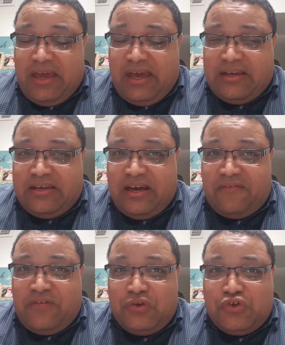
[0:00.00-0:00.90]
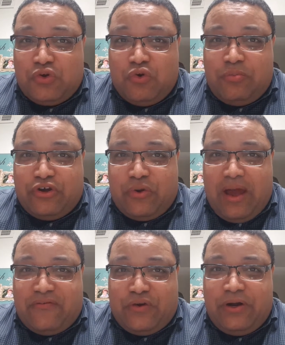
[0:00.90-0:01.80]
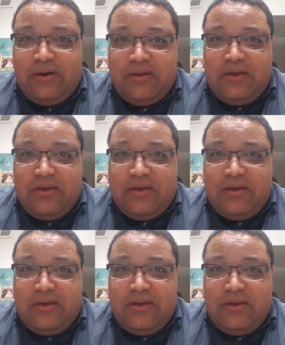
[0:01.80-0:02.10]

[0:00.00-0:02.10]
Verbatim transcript: and uh, future Uber driver,